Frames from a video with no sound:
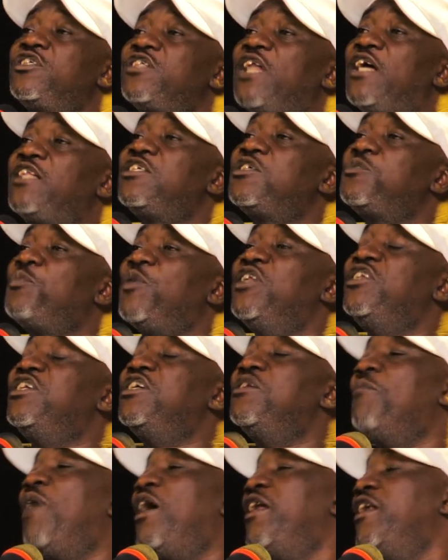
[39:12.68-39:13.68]
start
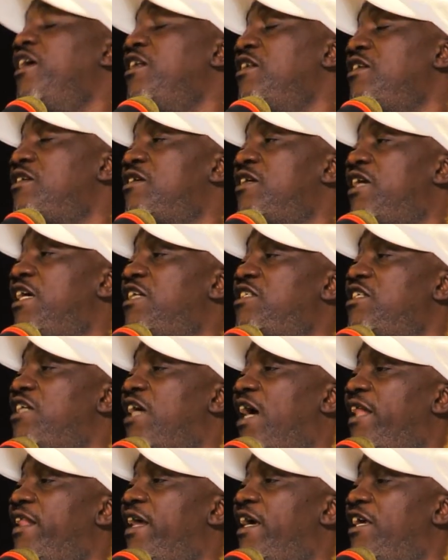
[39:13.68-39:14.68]
spending money and
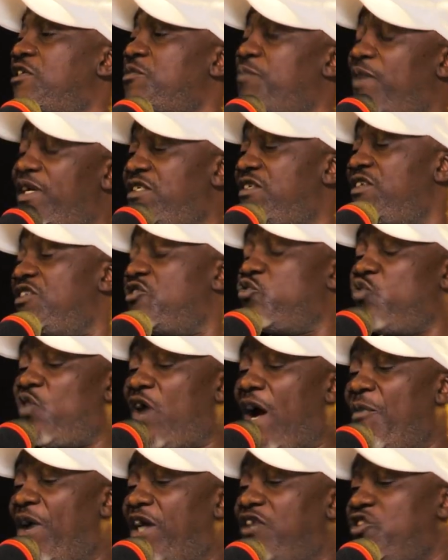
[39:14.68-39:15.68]
getting other expatriates to
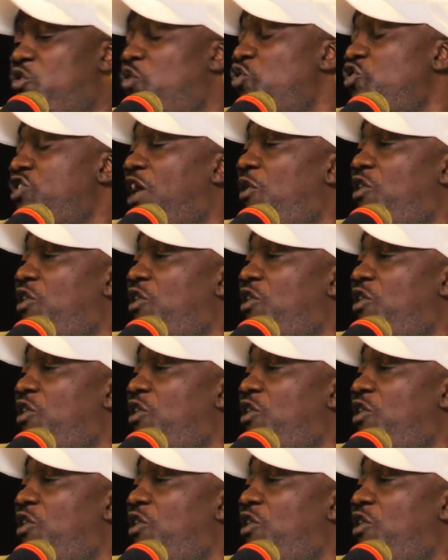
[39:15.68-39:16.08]
come and coach